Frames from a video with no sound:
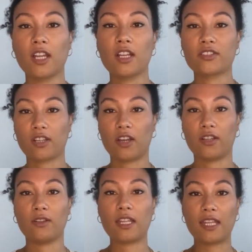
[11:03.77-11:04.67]
so
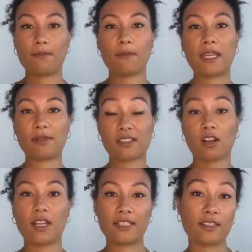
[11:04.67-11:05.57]
it may be
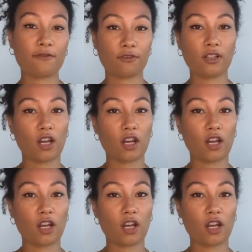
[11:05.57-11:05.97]
slightly different.